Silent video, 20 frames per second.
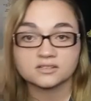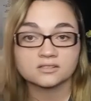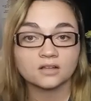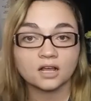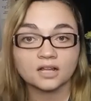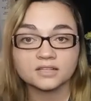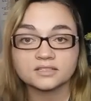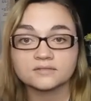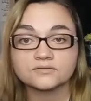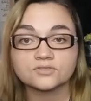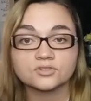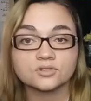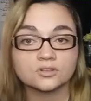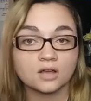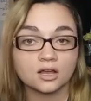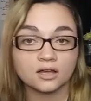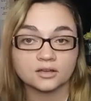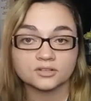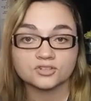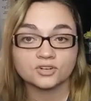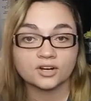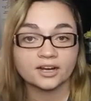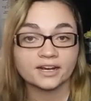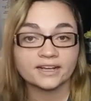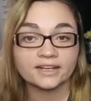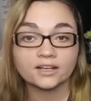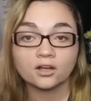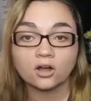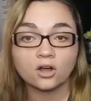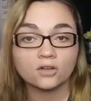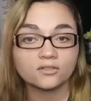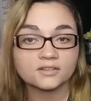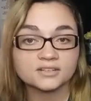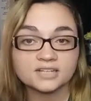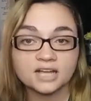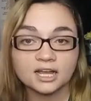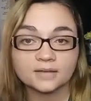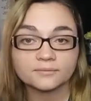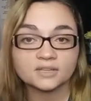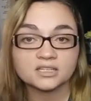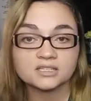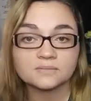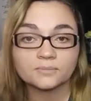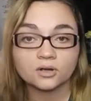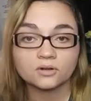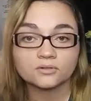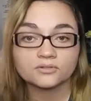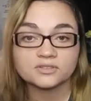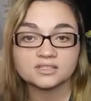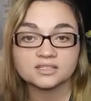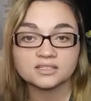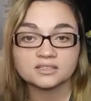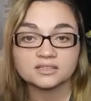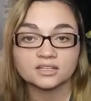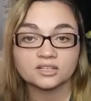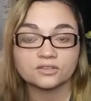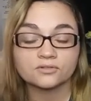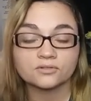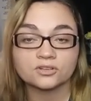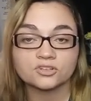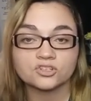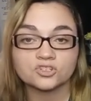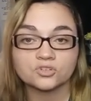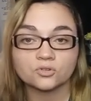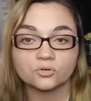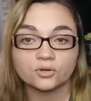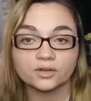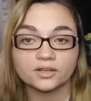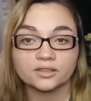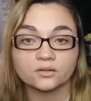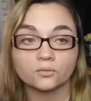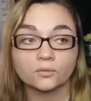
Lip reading: lots of training all the time that's posted that you can join.